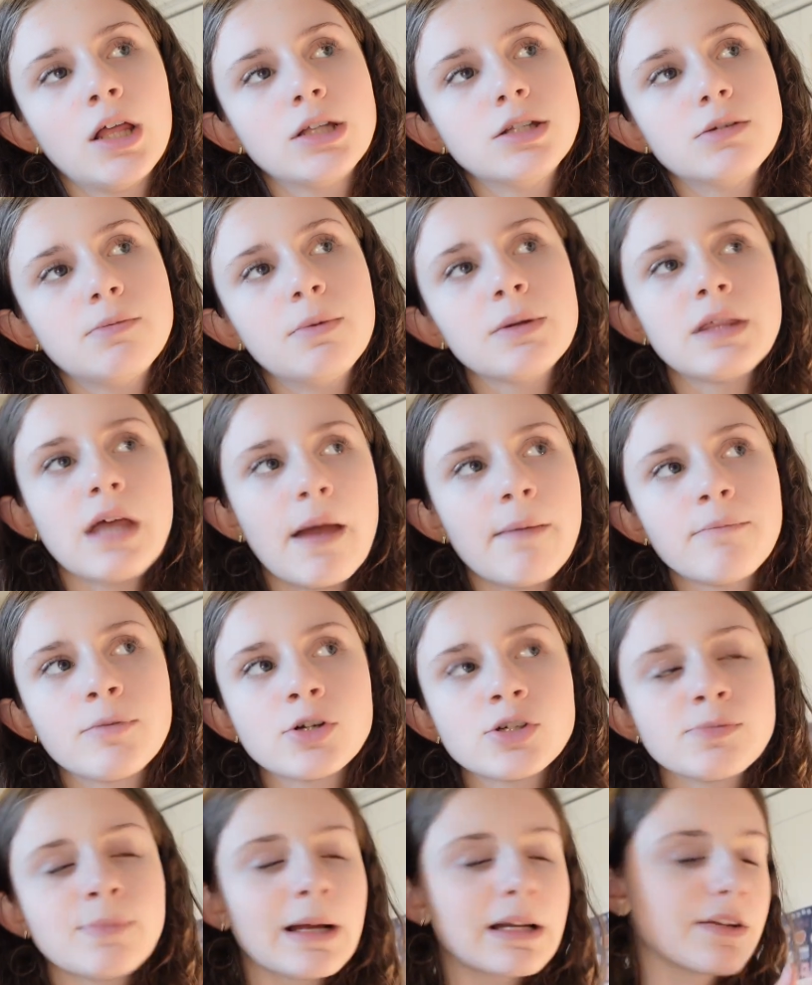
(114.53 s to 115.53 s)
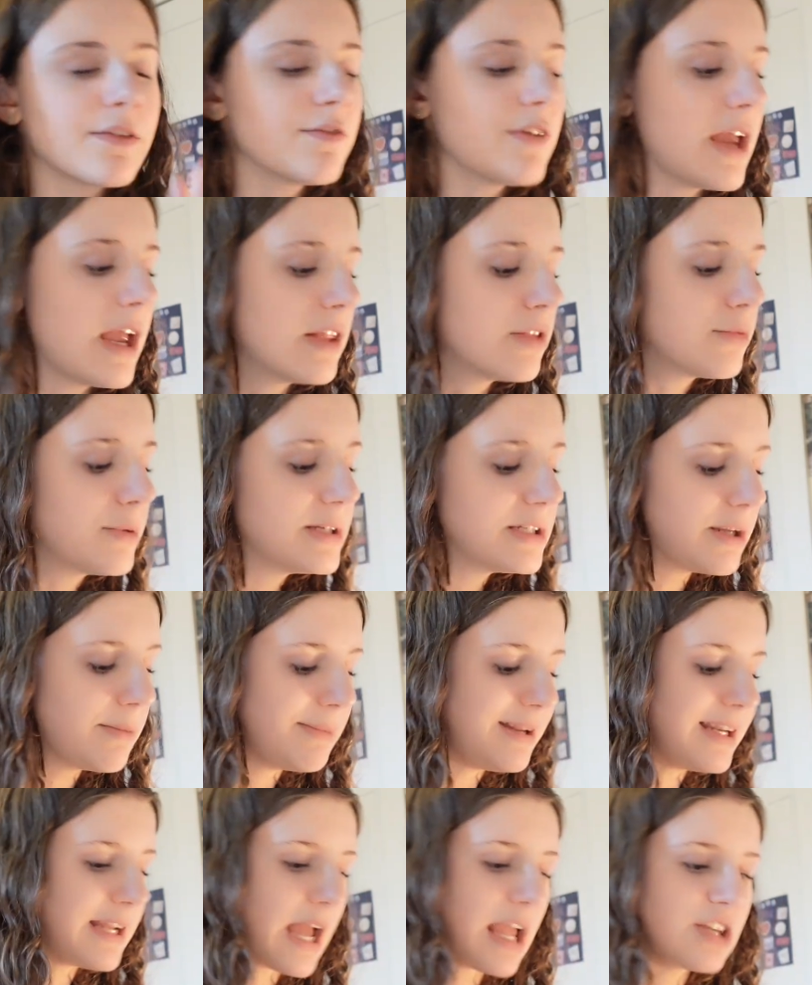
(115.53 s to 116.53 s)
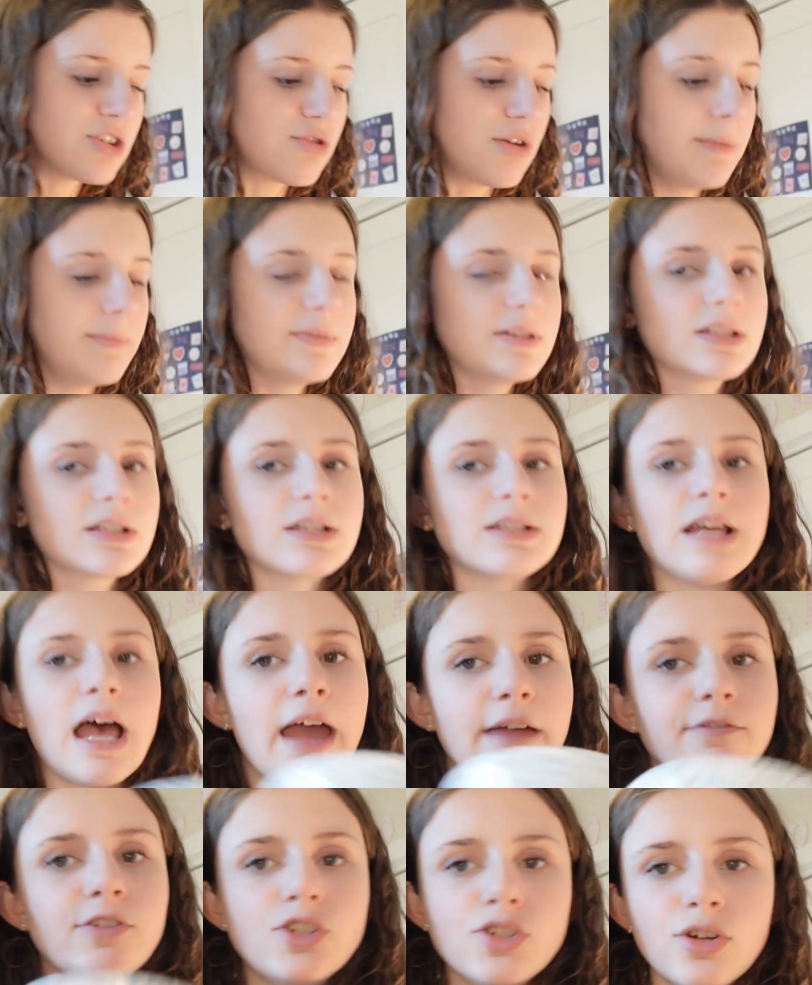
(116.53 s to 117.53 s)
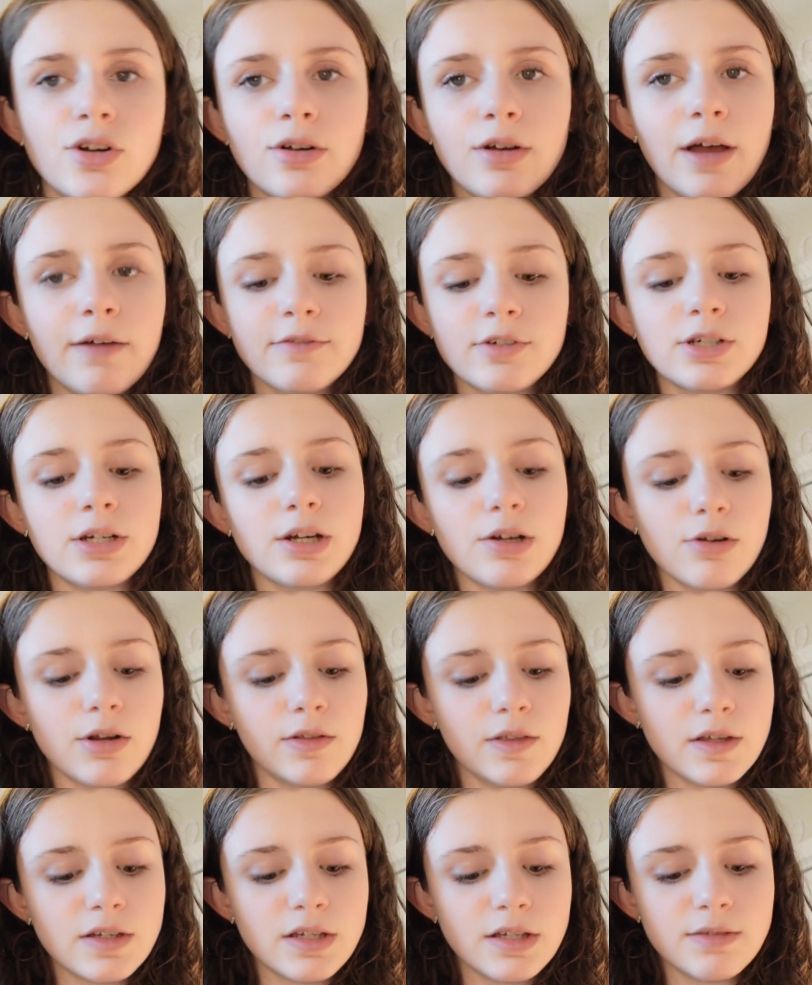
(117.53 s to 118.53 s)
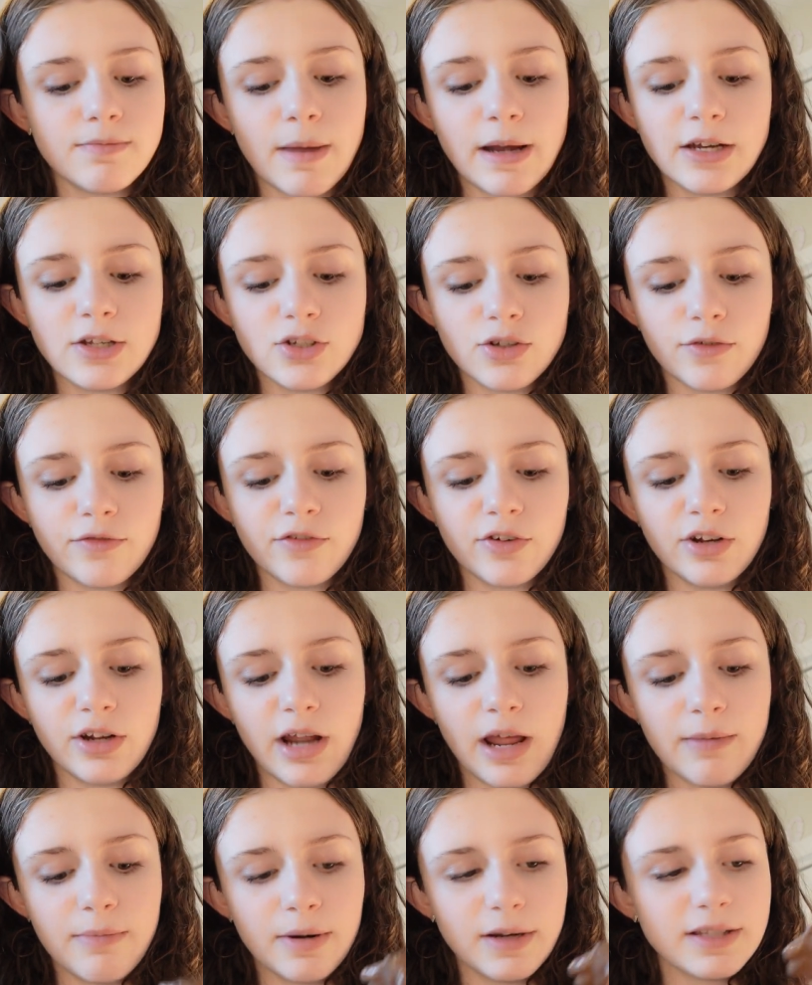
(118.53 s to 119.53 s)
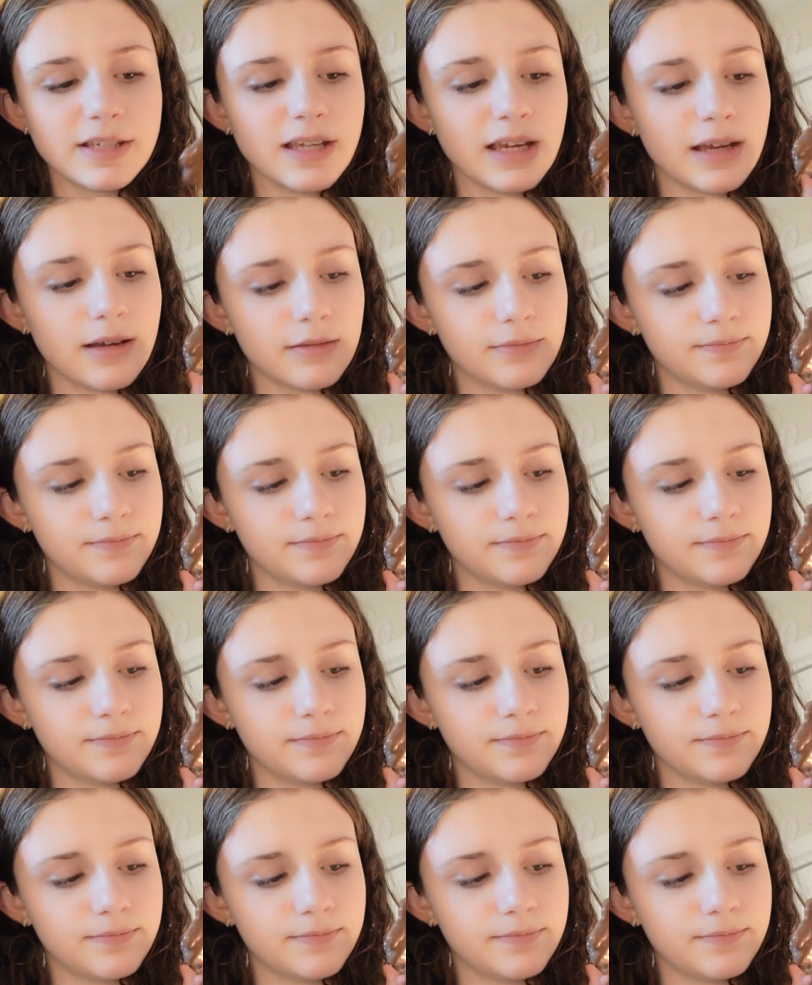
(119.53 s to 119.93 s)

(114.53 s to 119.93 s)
To put that in perspective. And the reason I'm eating ice cream is because I have dessert after dinner and this is my dessert for tonight. But it's like,